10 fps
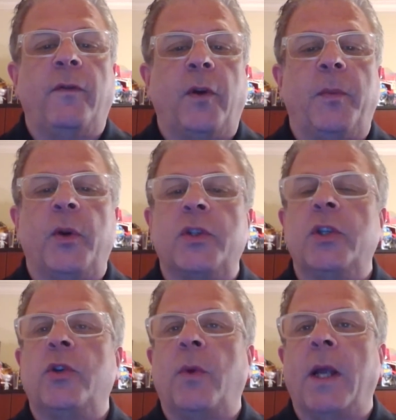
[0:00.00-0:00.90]
for a
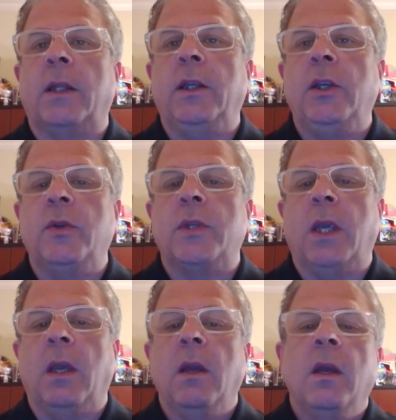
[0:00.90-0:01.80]
person directly
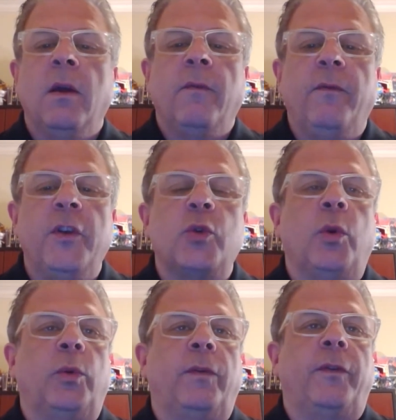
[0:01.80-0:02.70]
using
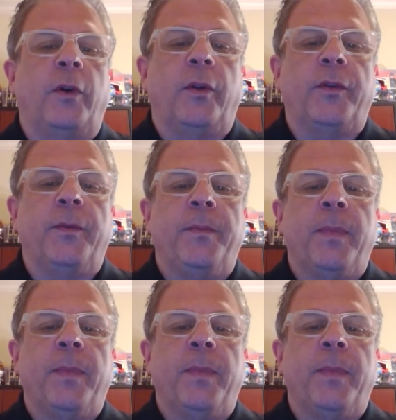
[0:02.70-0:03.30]
visual referrals.